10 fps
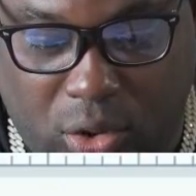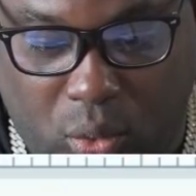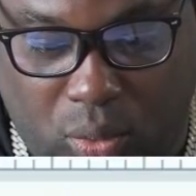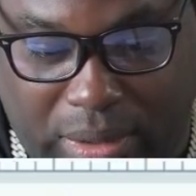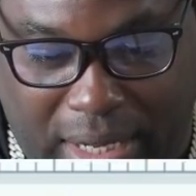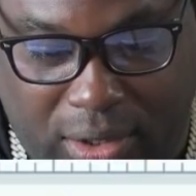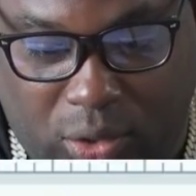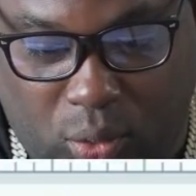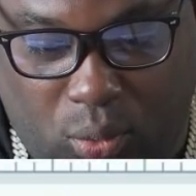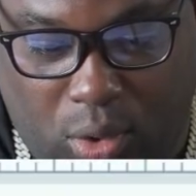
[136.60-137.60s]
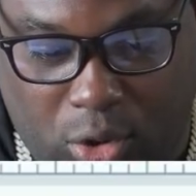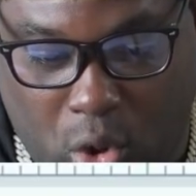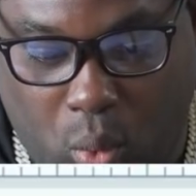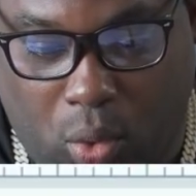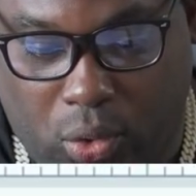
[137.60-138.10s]
you.
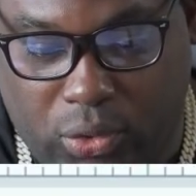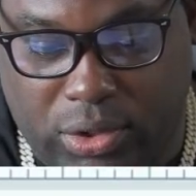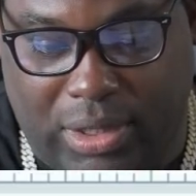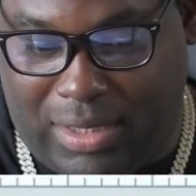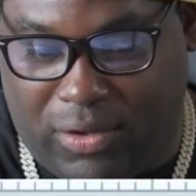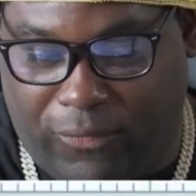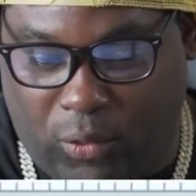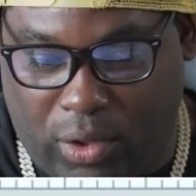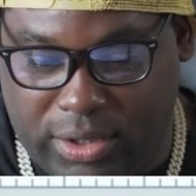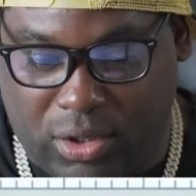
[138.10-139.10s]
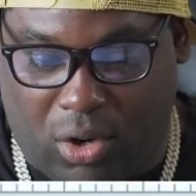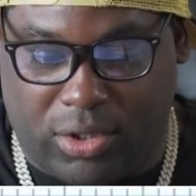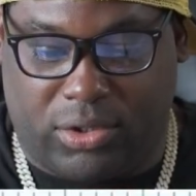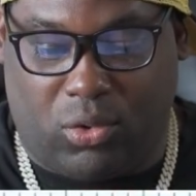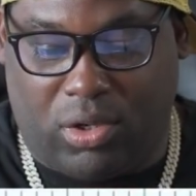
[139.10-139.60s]
Your words and your voice
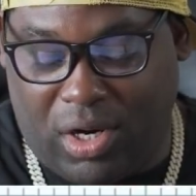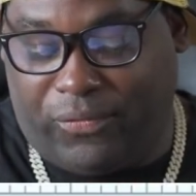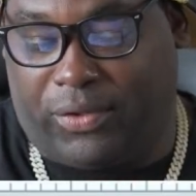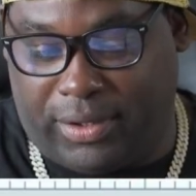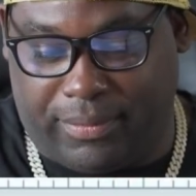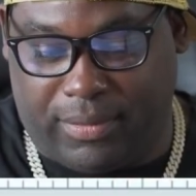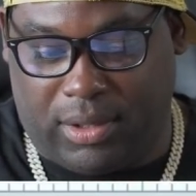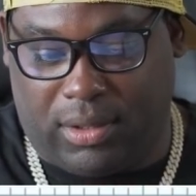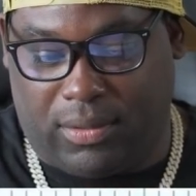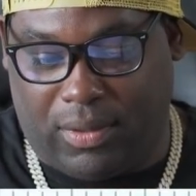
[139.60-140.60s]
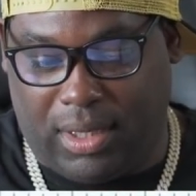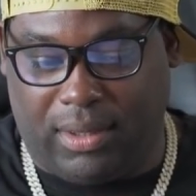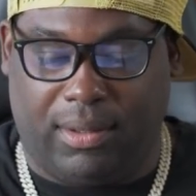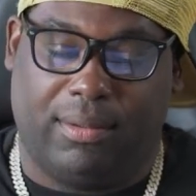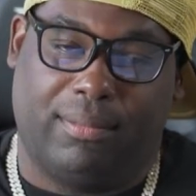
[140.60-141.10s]
are so comforting, right?